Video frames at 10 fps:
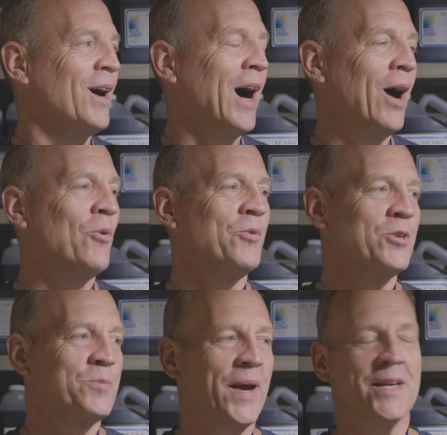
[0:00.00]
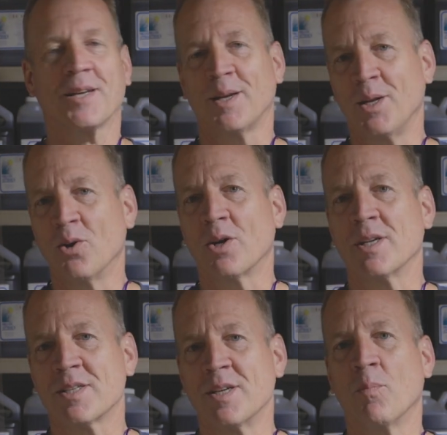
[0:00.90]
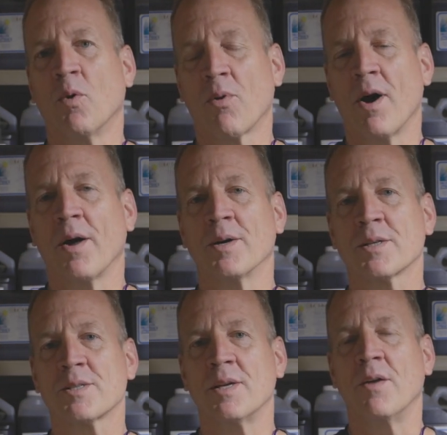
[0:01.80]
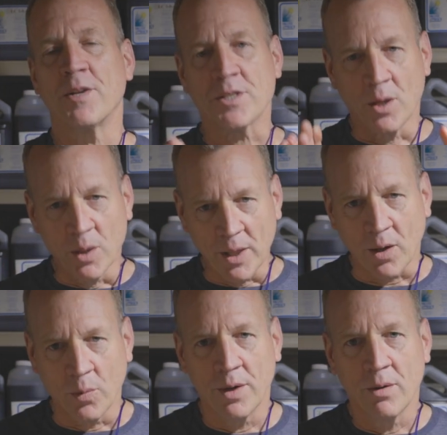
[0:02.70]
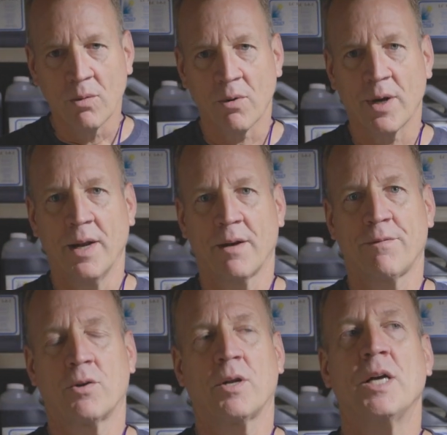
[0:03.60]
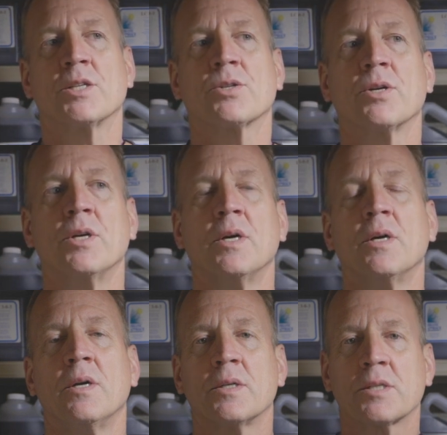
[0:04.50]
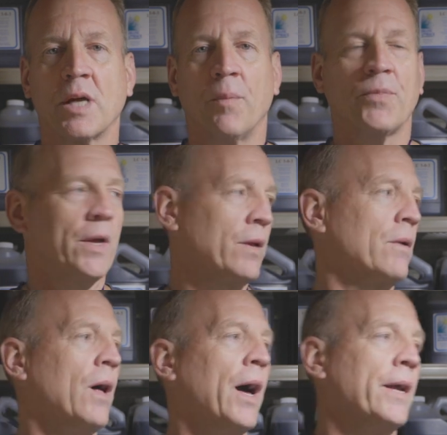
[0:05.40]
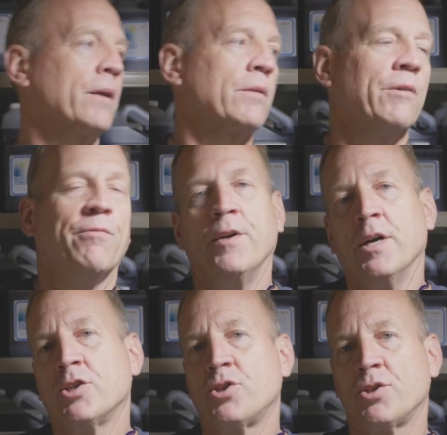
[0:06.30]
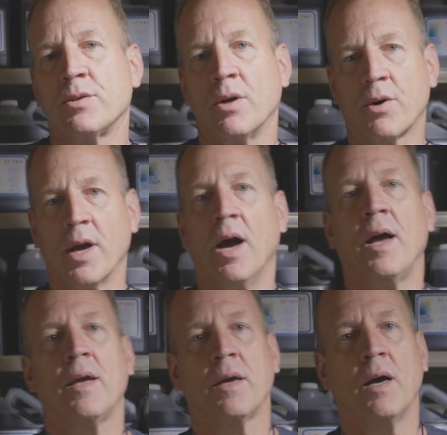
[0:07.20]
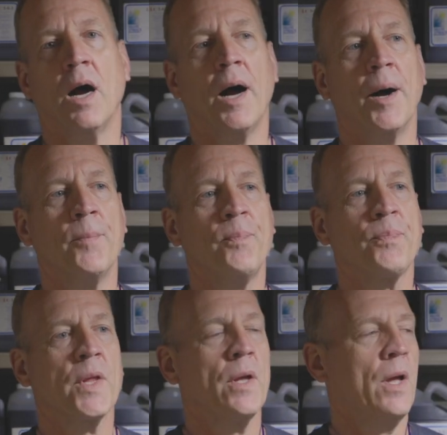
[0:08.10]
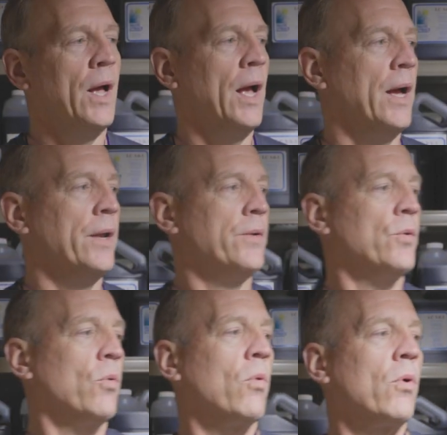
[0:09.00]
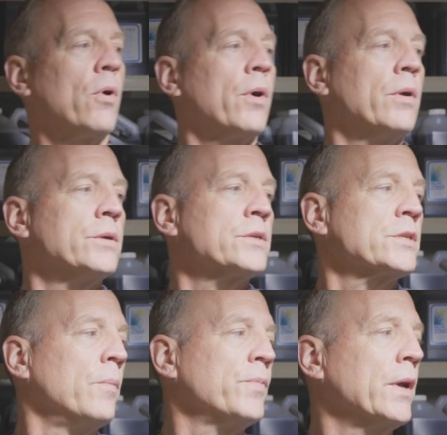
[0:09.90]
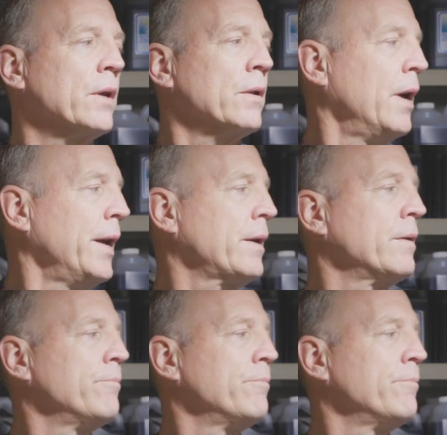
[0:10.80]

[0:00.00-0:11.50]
I would just basically look at simple products. If it's a liquid organic fertilizer, something like the fish, okay, and or something like